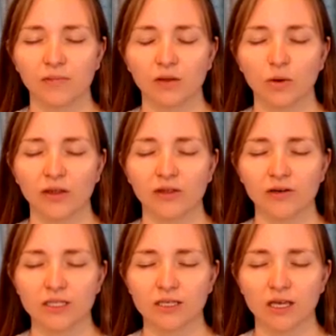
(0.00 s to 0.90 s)
The
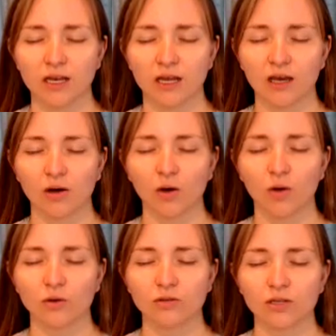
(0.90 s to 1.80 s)
weather is getting
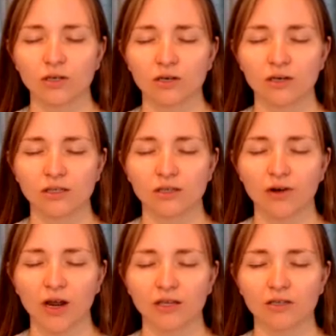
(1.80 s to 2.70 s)
colder and
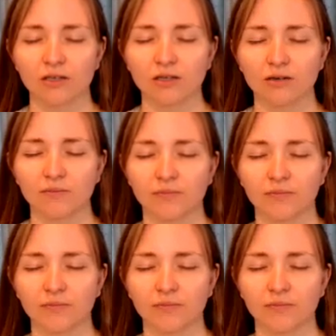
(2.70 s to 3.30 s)
grayer.